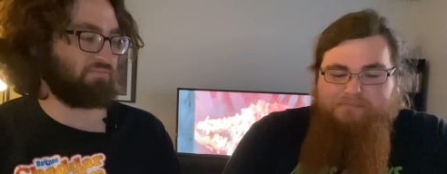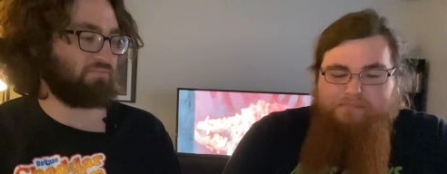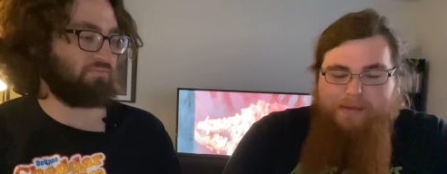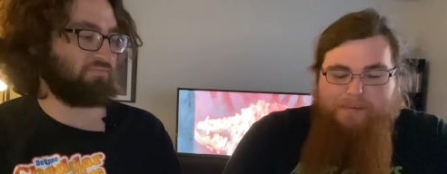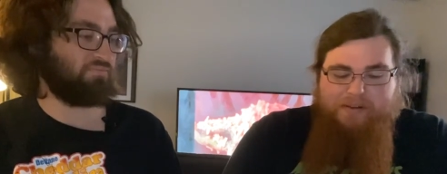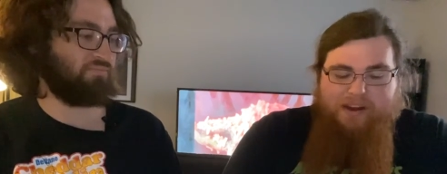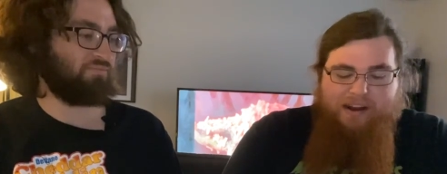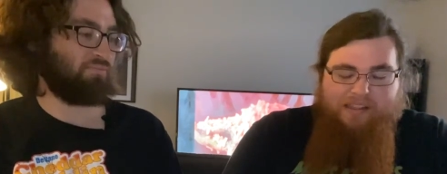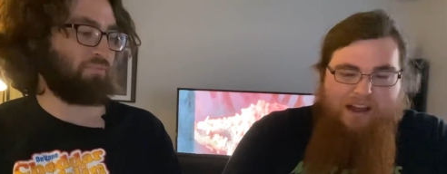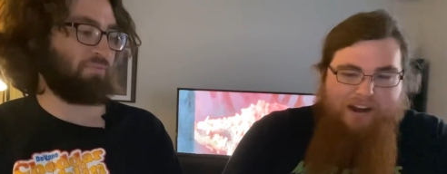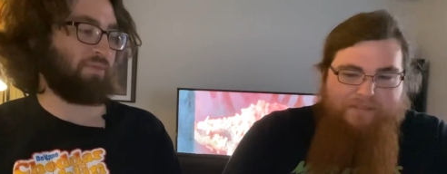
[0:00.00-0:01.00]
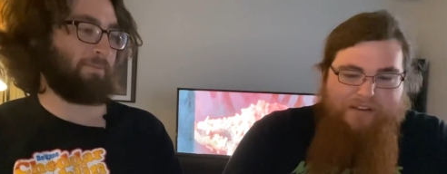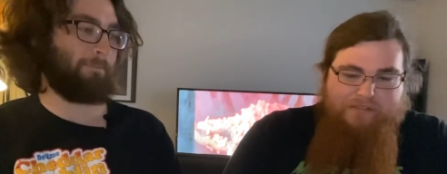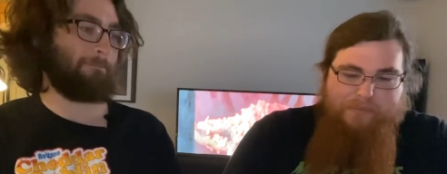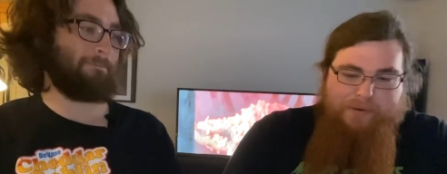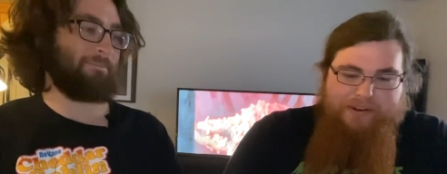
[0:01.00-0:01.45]
Speaker 1: maybe not a lot of
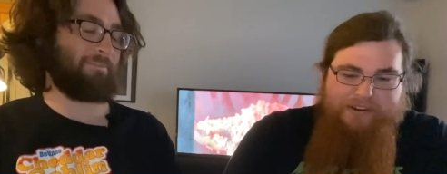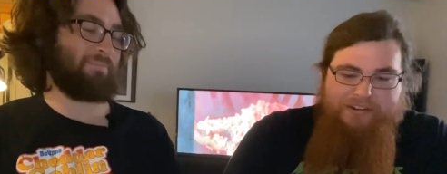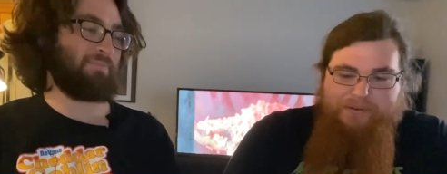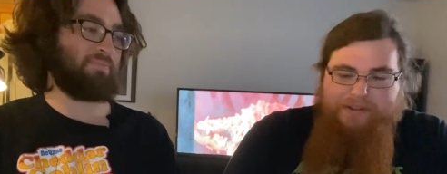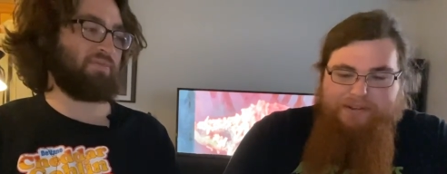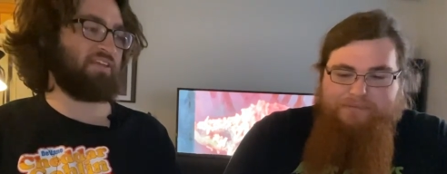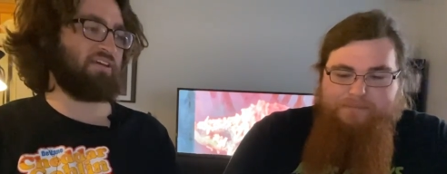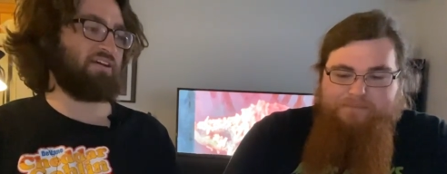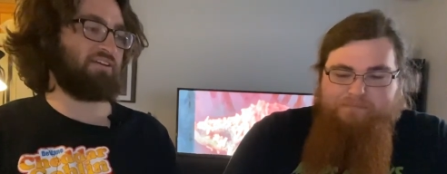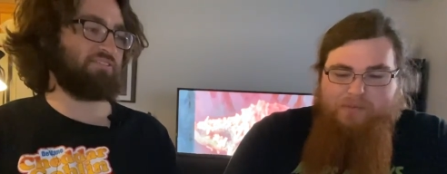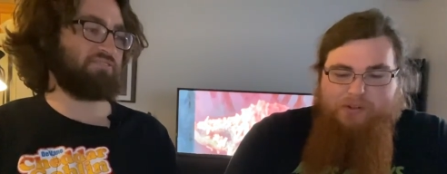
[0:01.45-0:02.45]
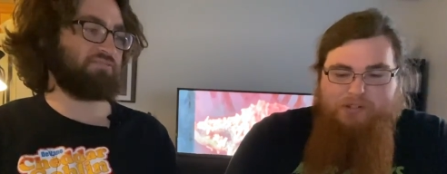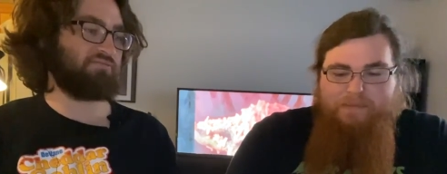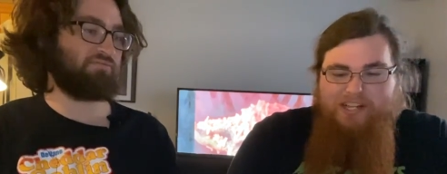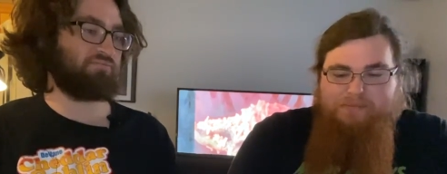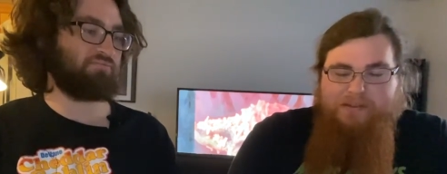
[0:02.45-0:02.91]
effort put into it. Yeah. Which
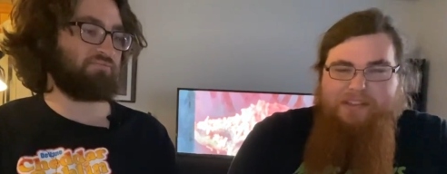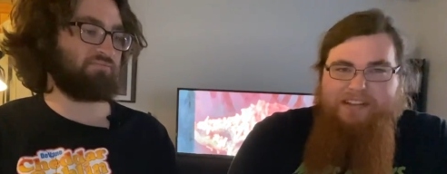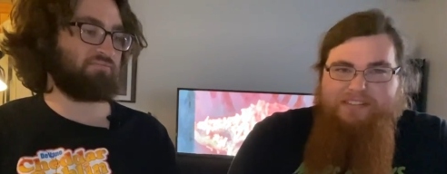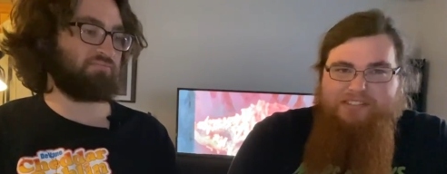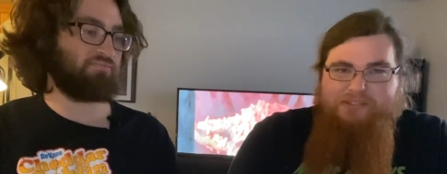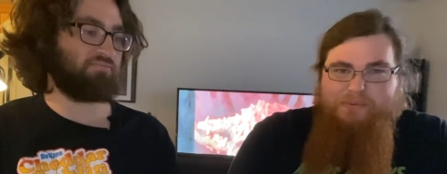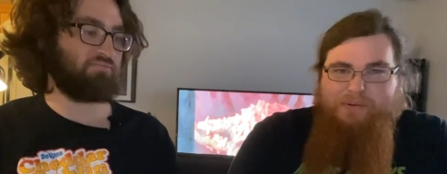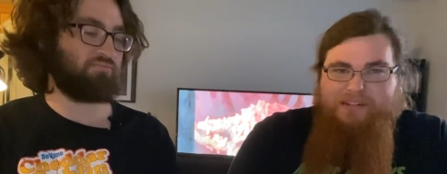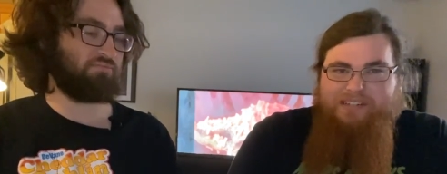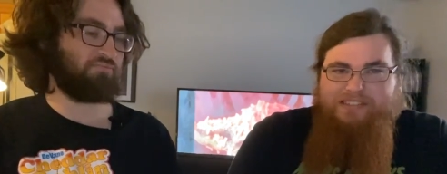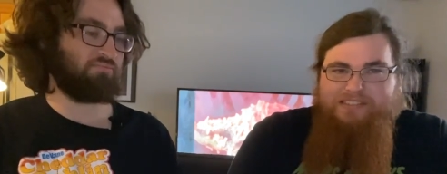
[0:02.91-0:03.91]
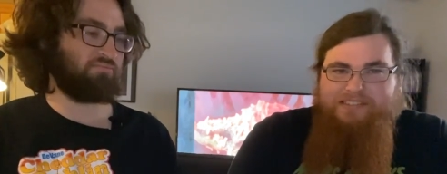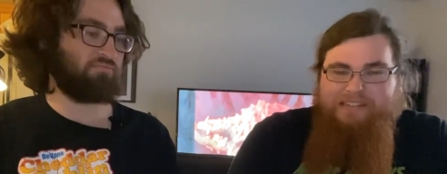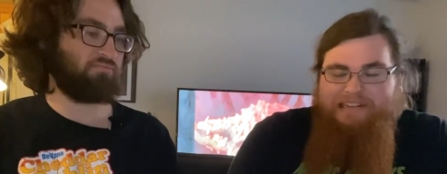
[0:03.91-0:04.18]
makes me think it's this one because